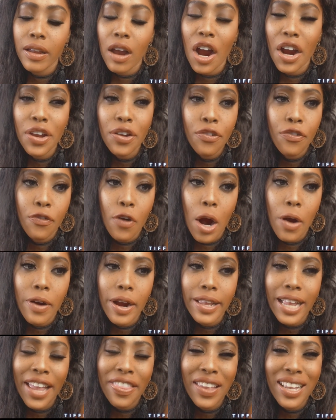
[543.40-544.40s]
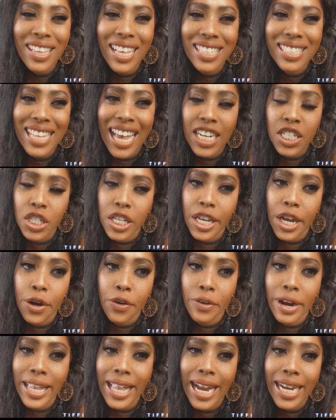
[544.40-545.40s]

are you for it? I think that's actually a great